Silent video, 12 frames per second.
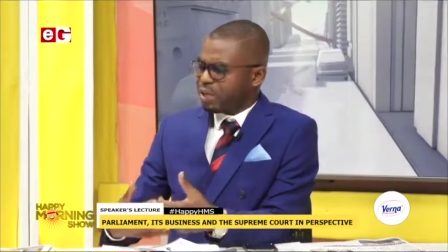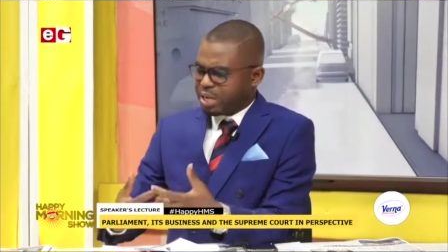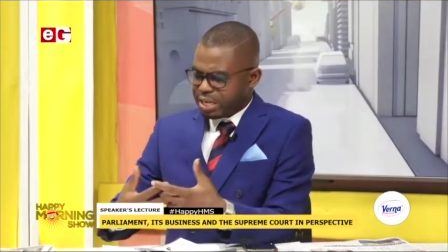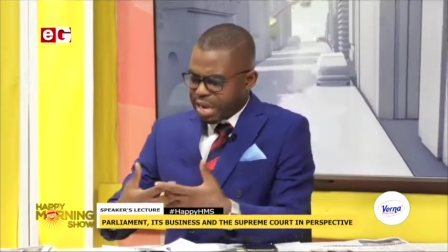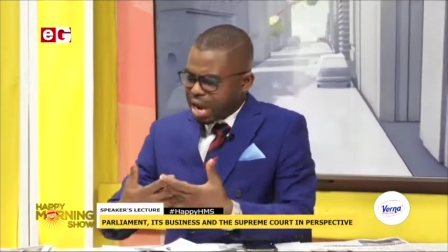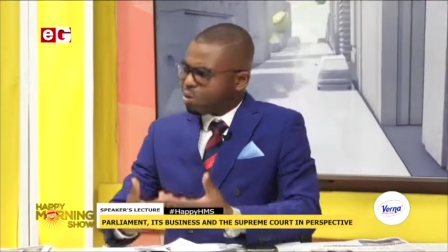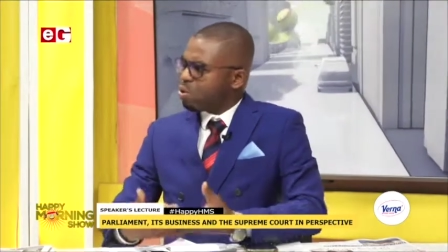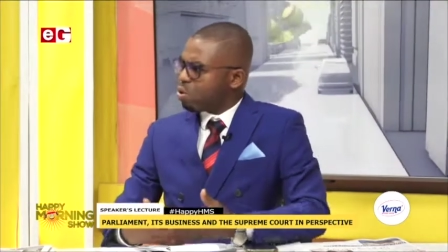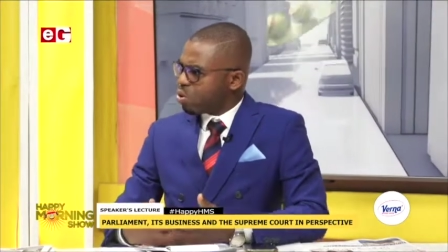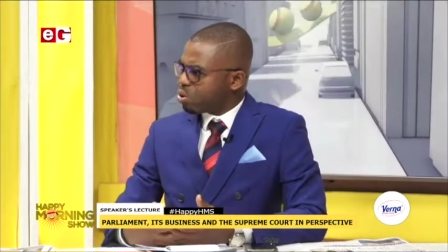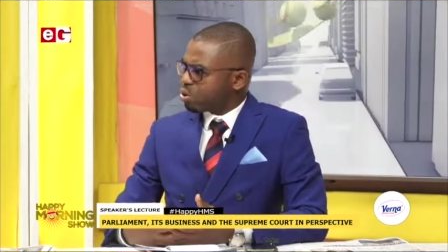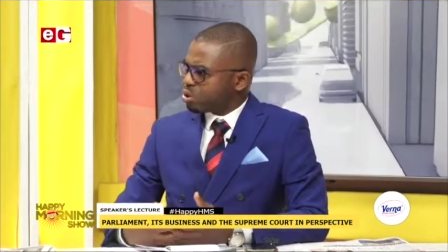yako
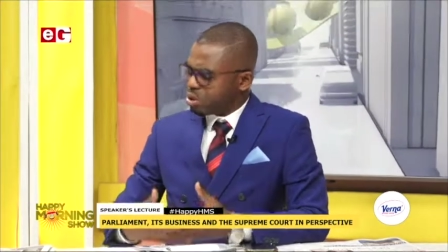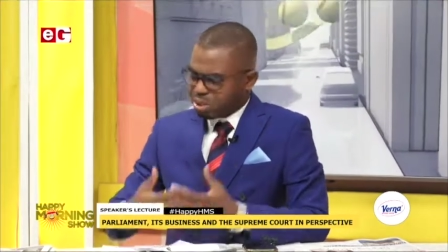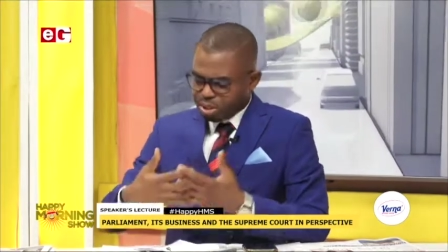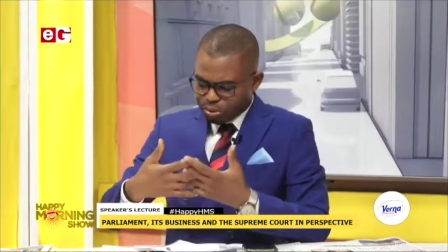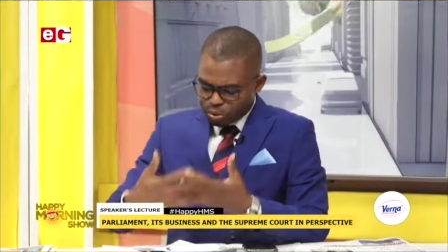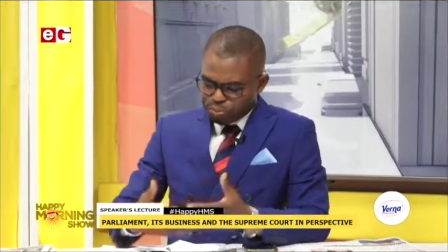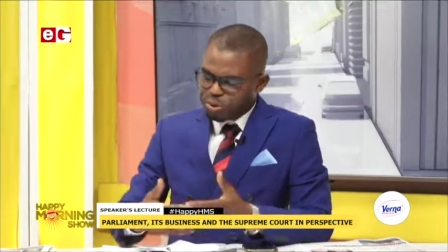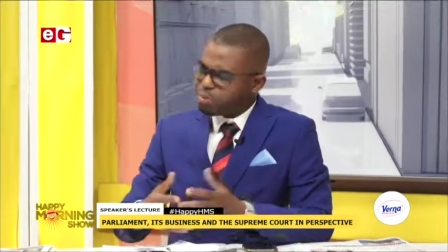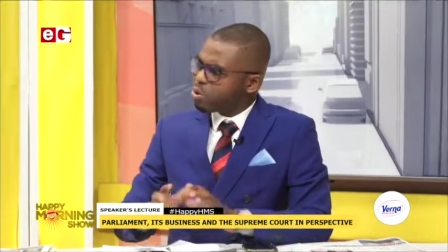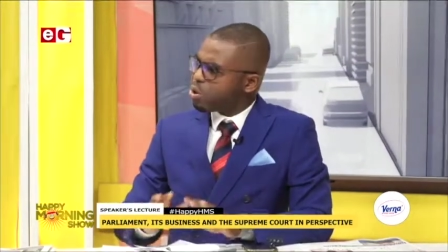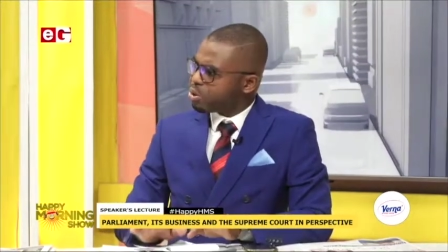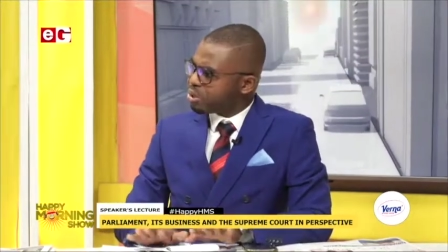court supreme
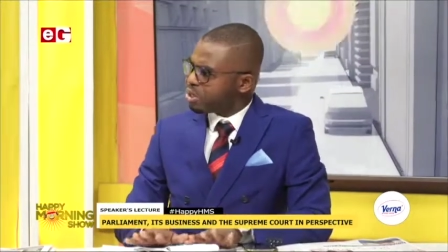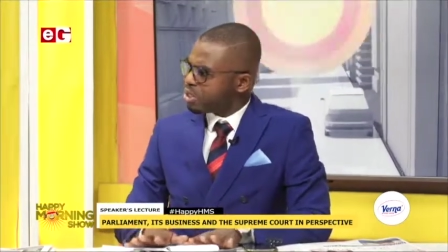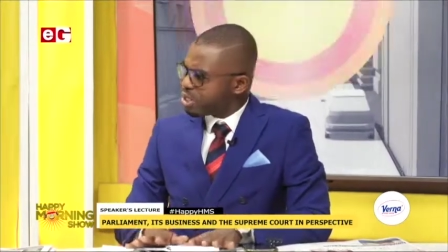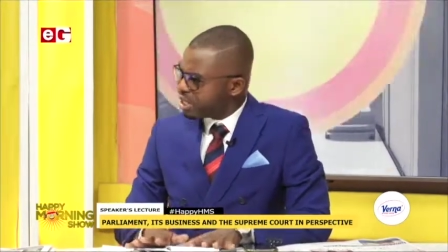court is today